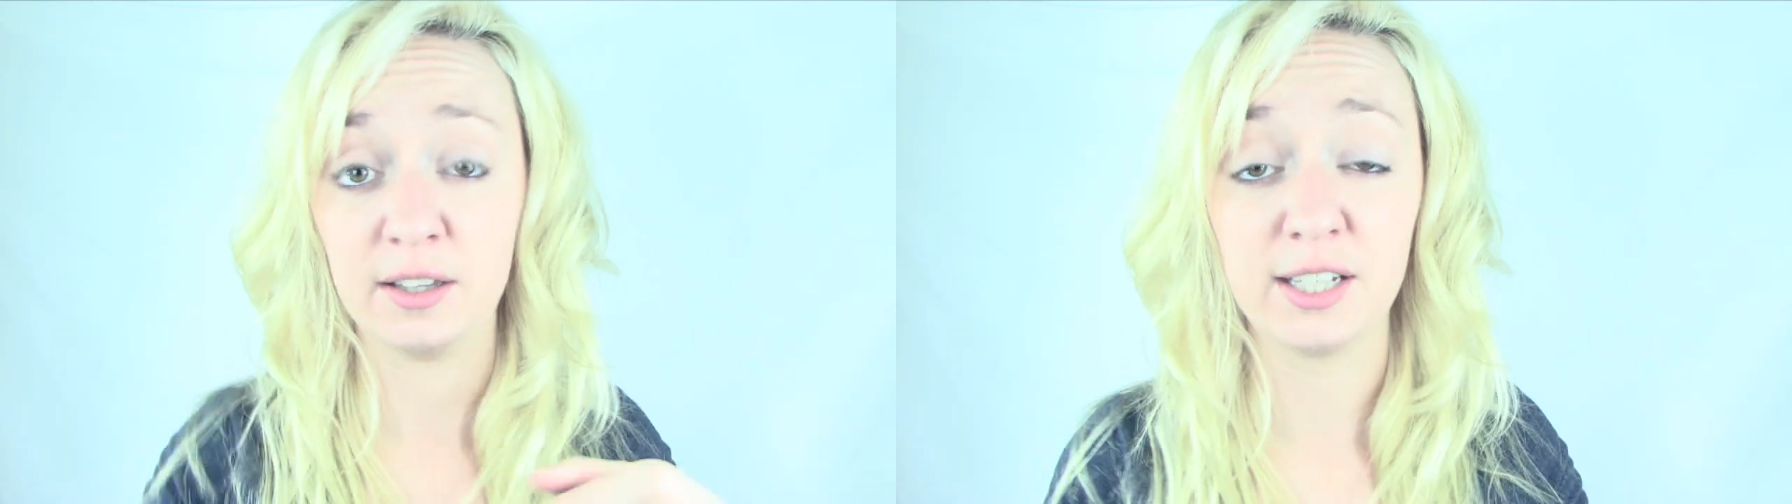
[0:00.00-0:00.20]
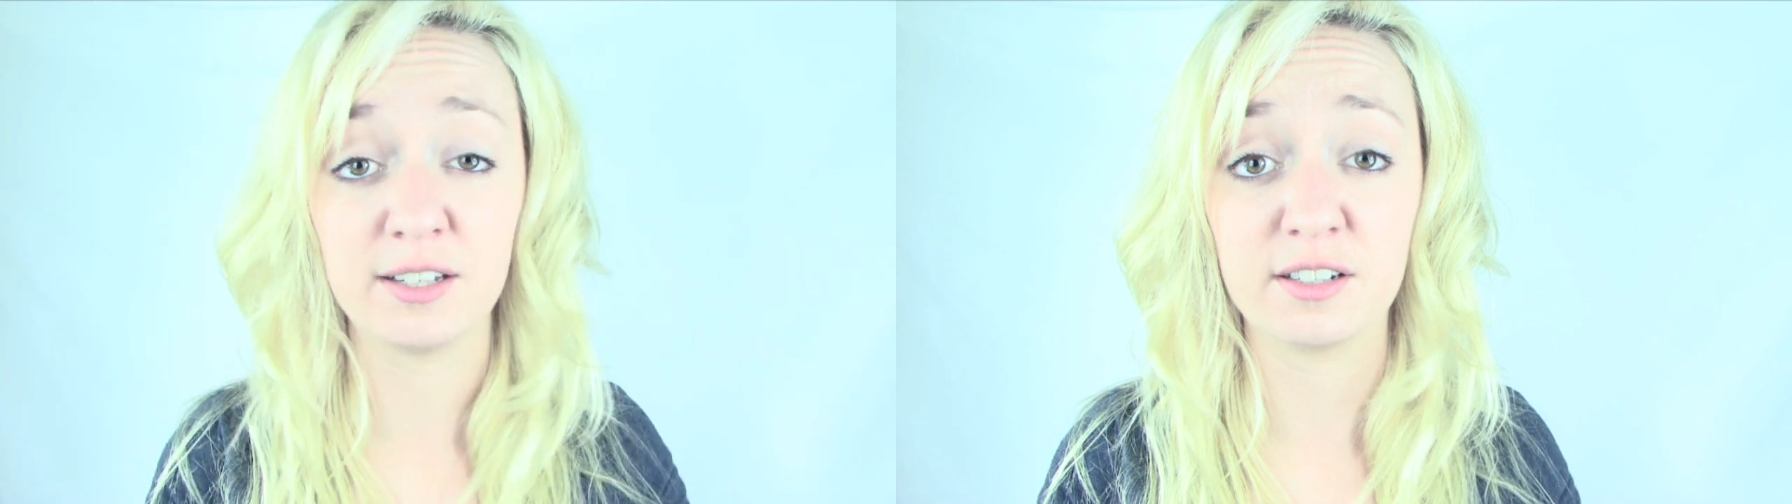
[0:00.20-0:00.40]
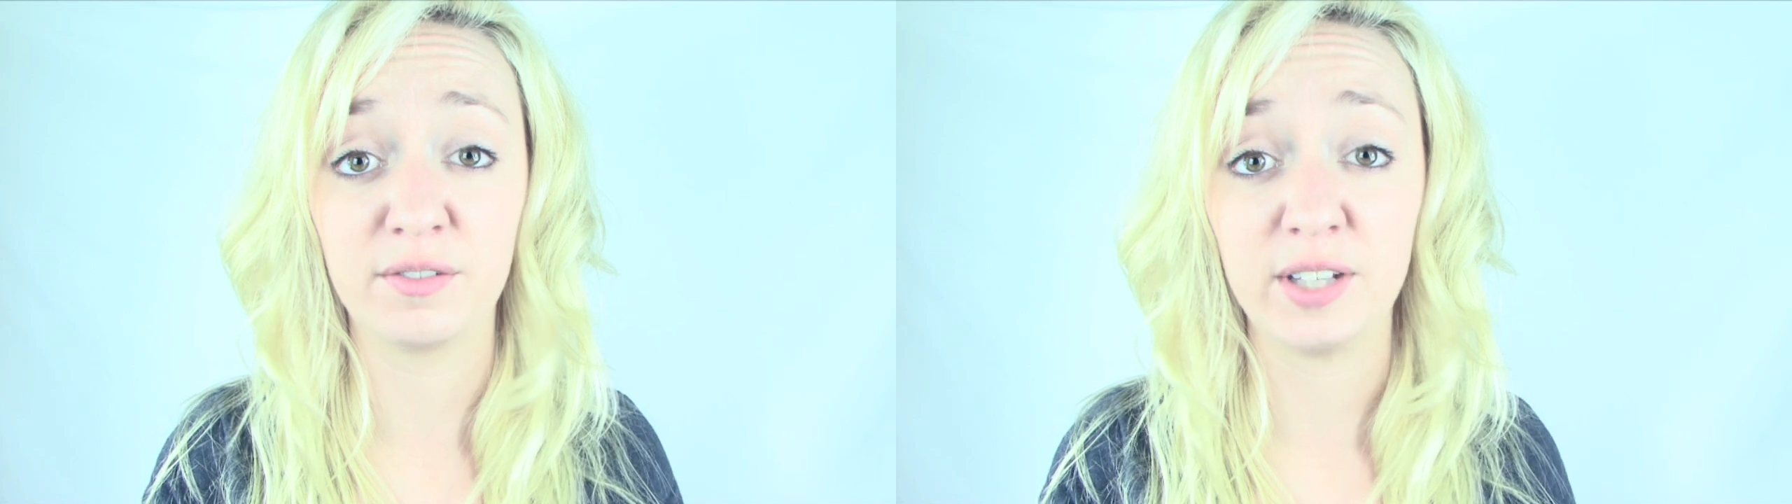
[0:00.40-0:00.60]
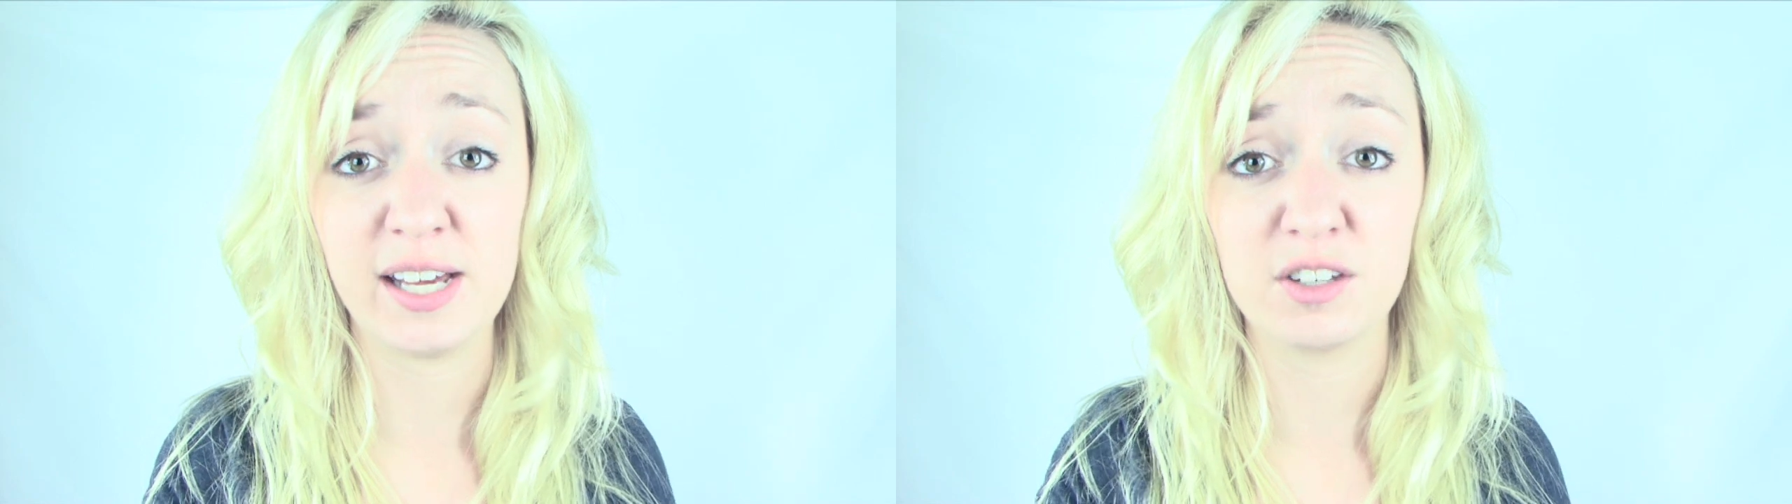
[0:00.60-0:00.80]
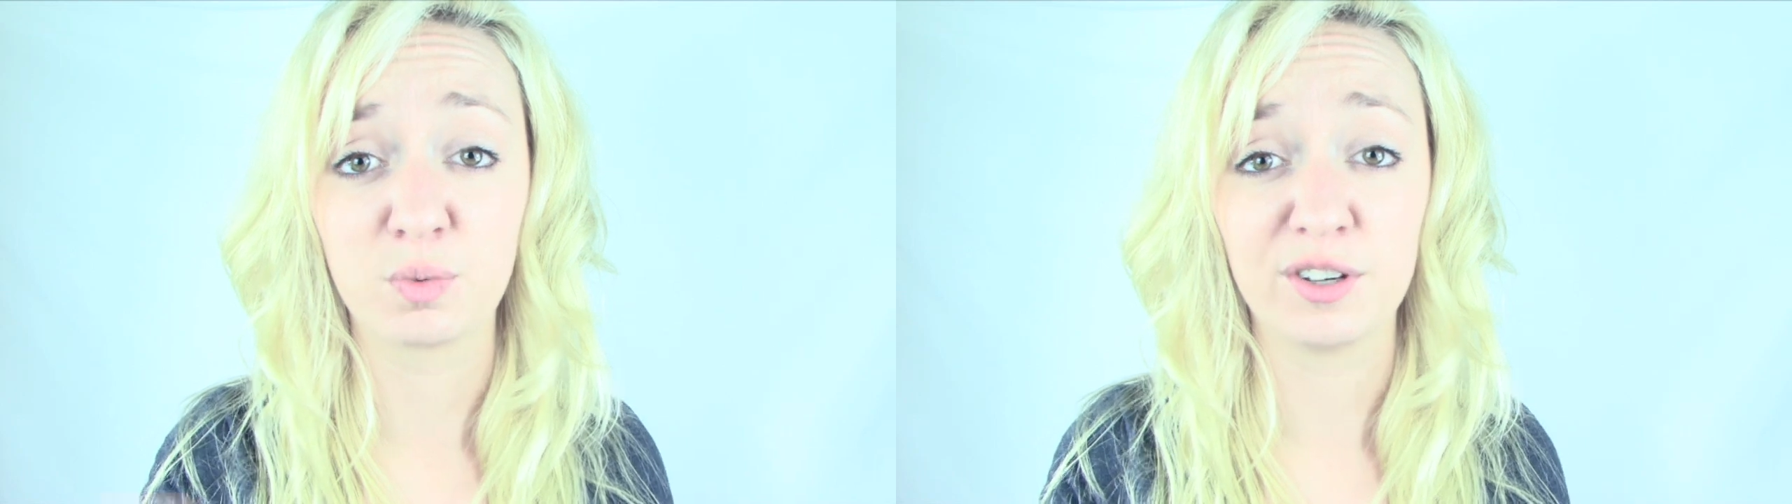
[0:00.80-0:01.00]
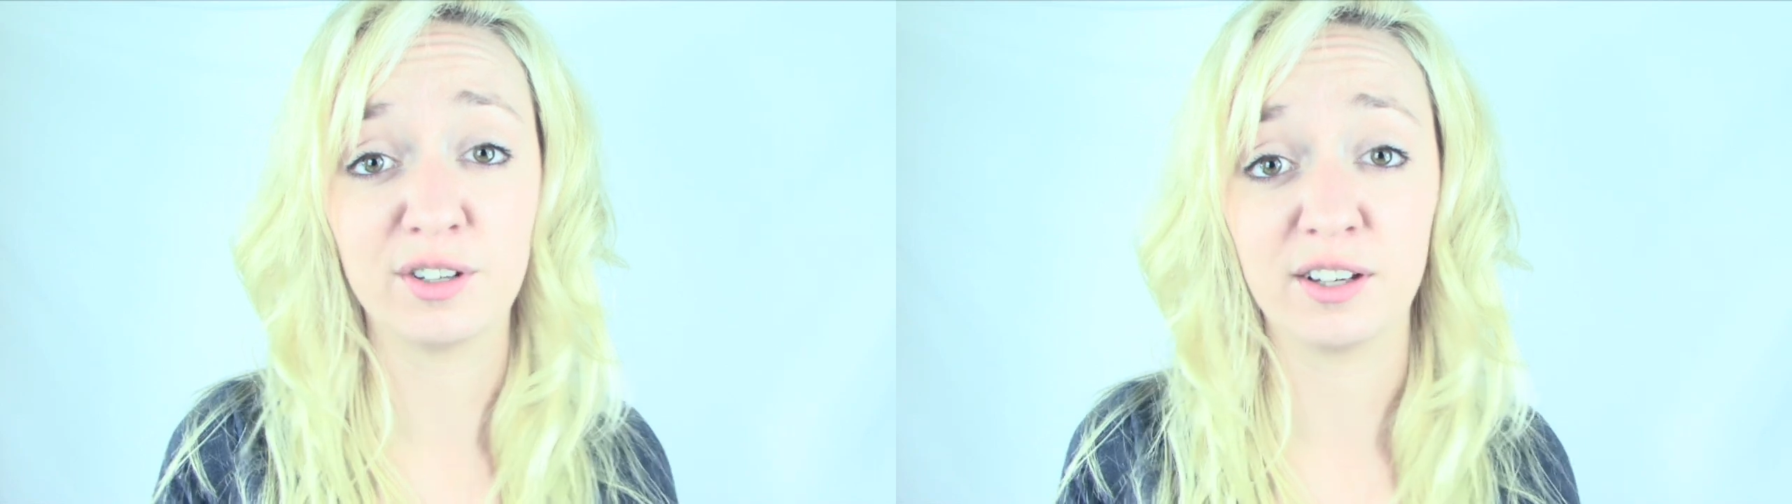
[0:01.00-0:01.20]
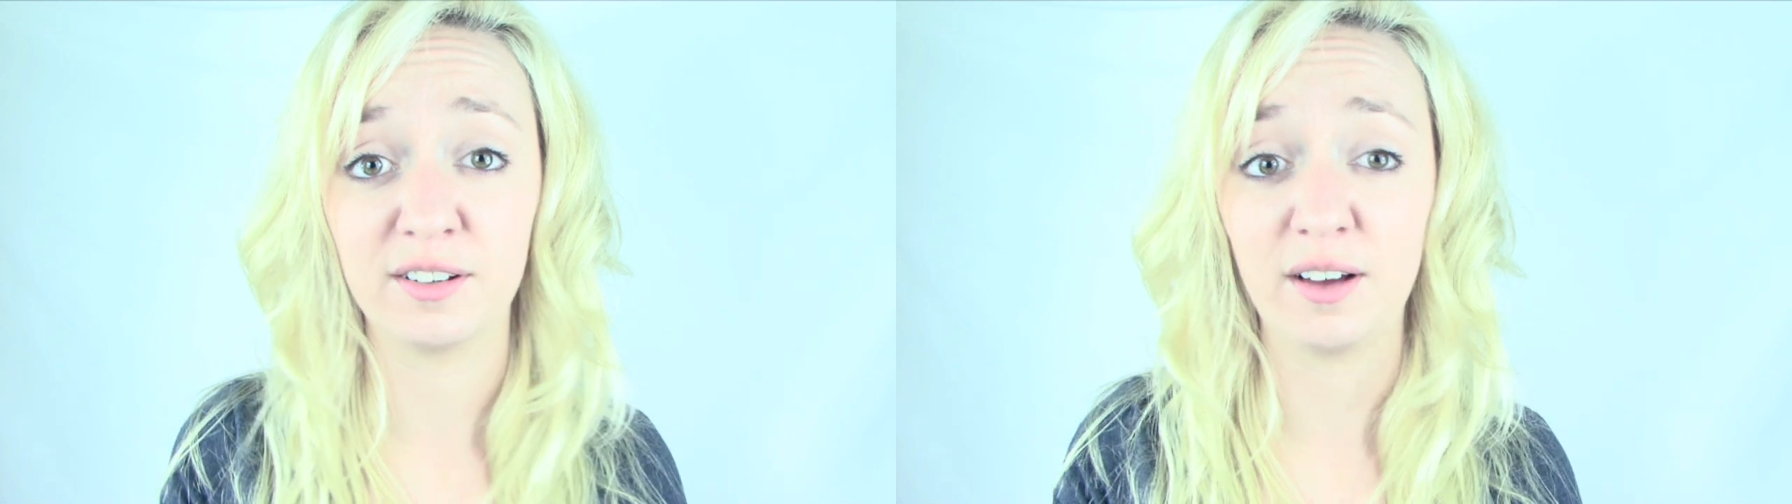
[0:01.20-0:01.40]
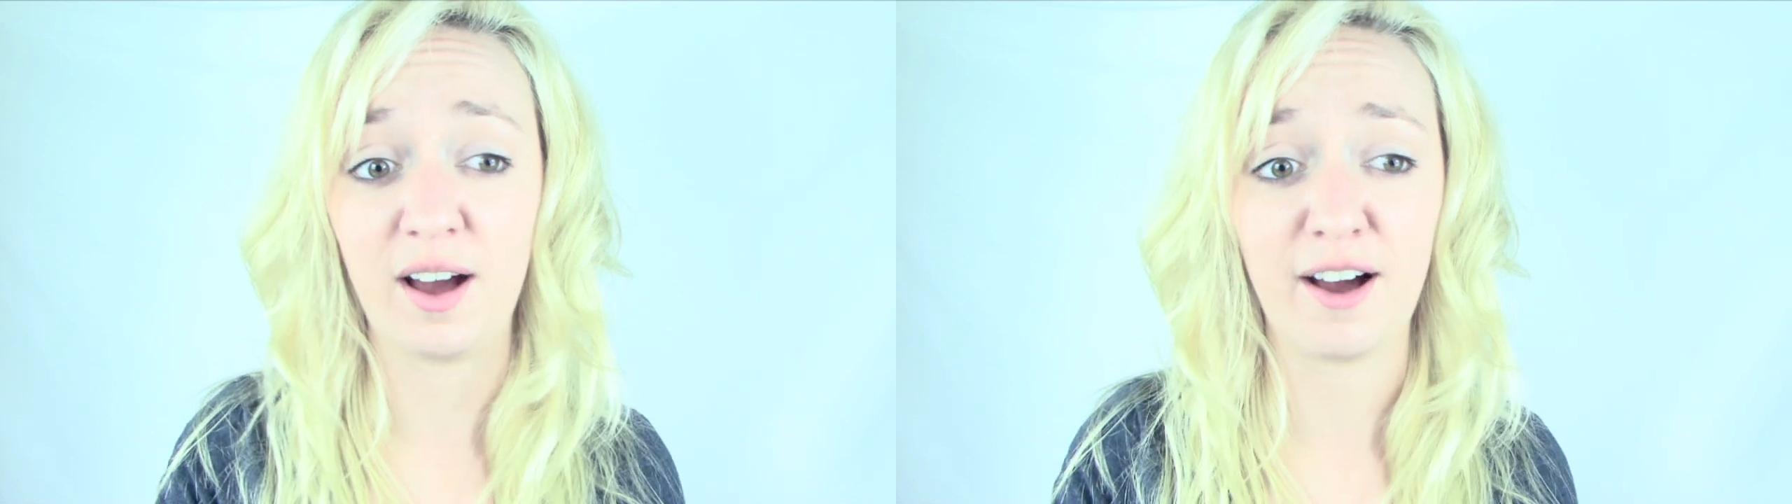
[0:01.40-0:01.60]
lists of links where you
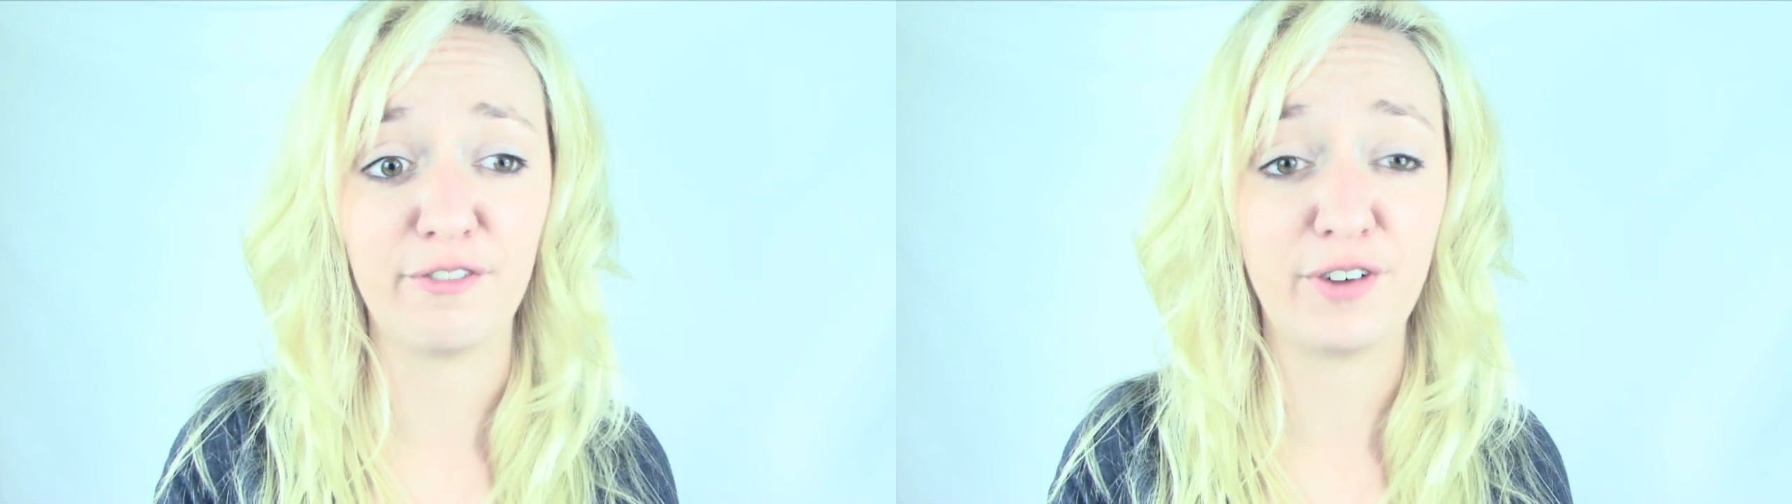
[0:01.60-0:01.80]
can uh,